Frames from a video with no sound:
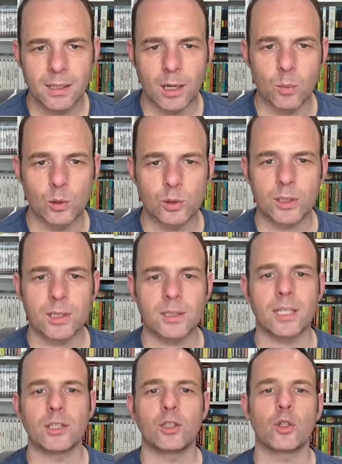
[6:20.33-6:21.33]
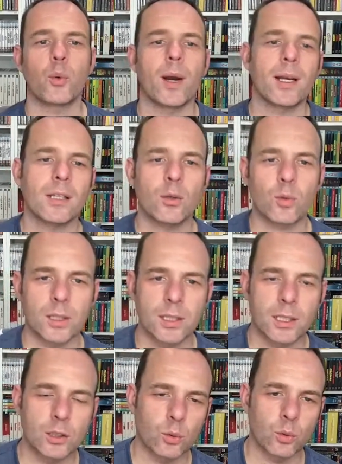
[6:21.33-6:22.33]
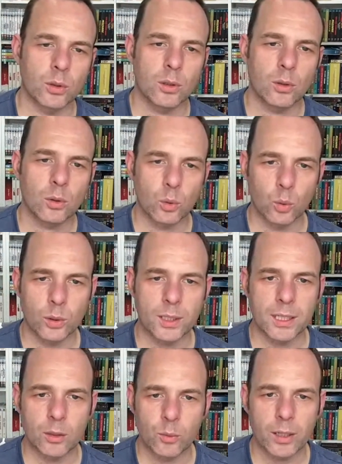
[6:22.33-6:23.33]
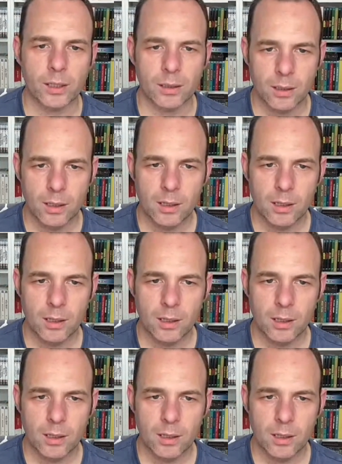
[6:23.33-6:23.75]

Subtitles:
and wants to continue quietly running his own low-key rig,